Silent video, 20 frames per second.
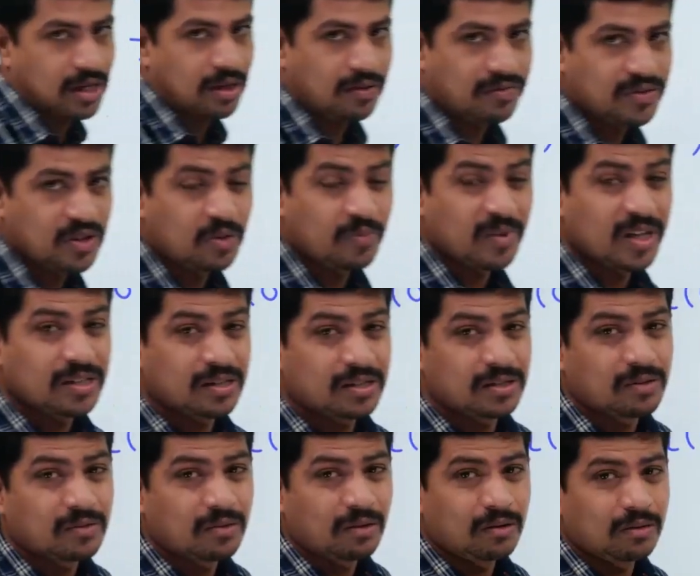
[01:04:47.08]
IL of 0 minus is
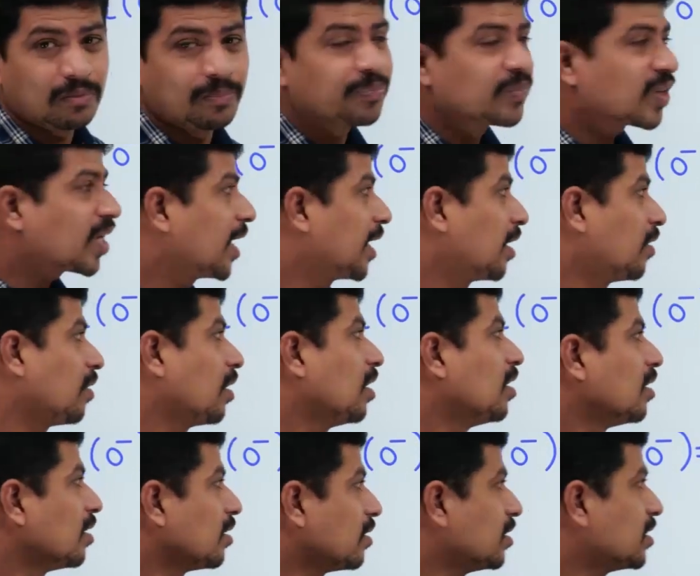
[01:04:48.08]
equal to I naught.
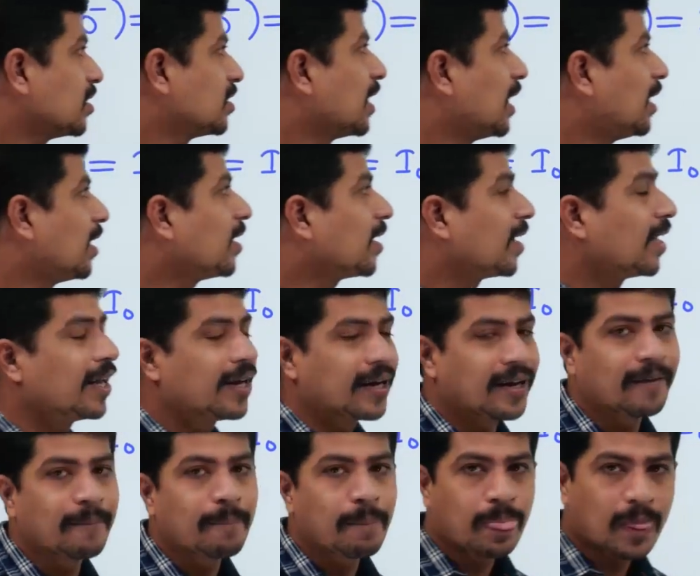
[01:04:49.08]
This is L in
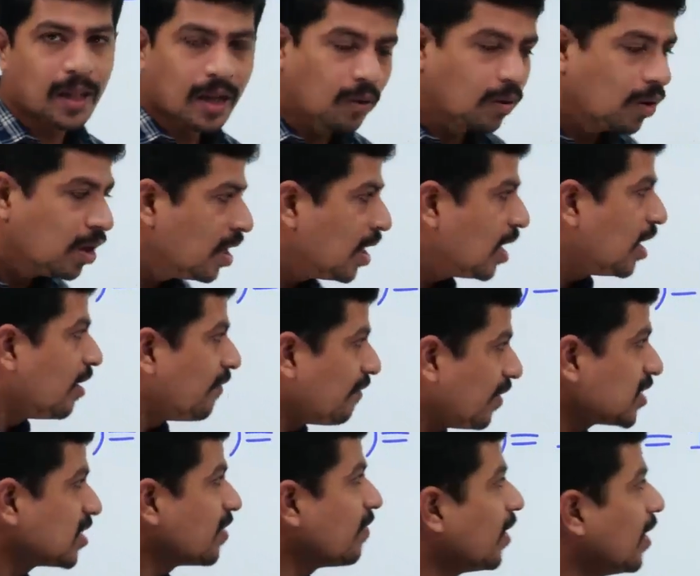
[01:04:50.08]
Henry. Now,
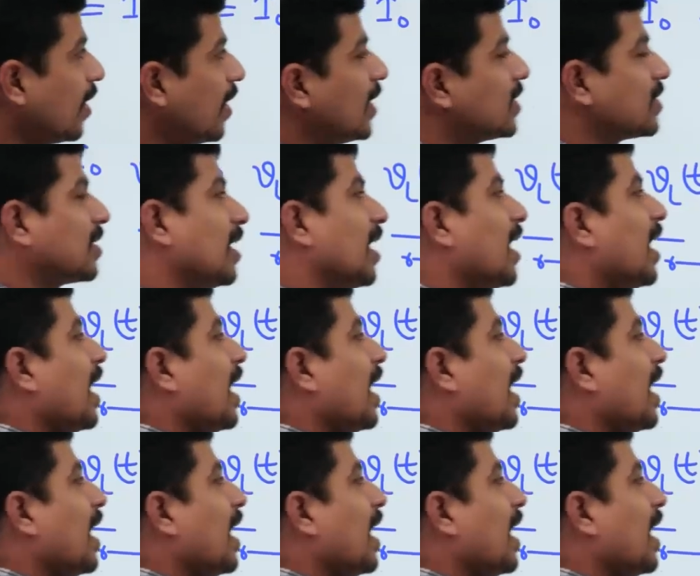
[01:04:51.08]
first of all, let's